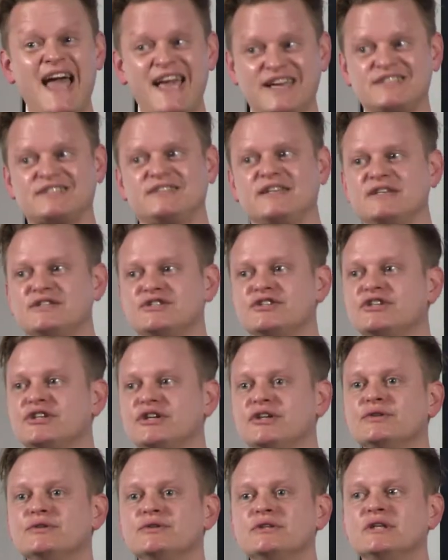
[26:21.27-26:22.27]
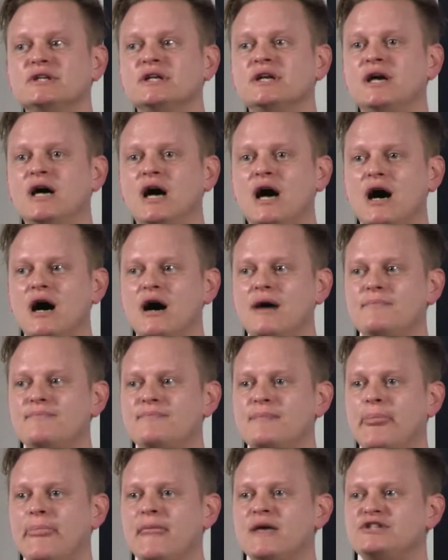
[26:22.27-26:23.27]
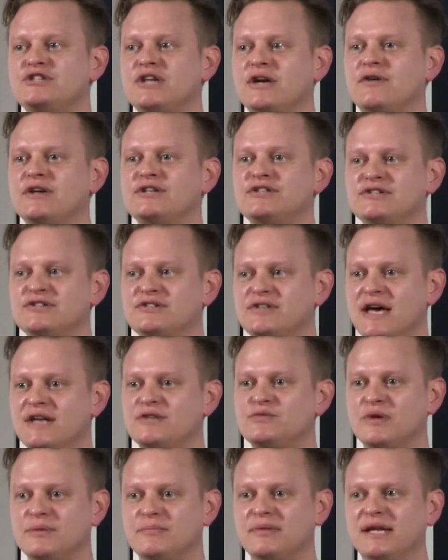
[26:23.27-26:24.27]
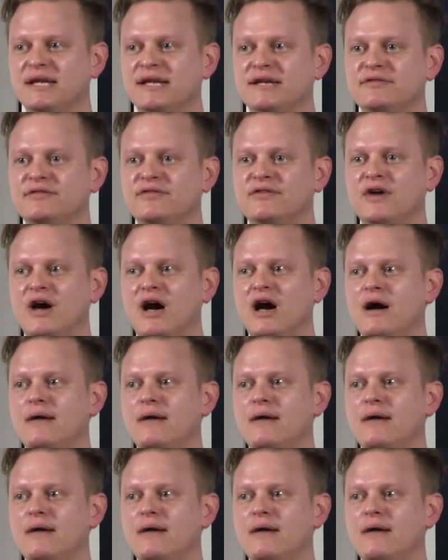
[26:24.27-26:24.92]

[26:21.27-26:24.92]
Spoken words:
X thing to do, Generation Z, we believe,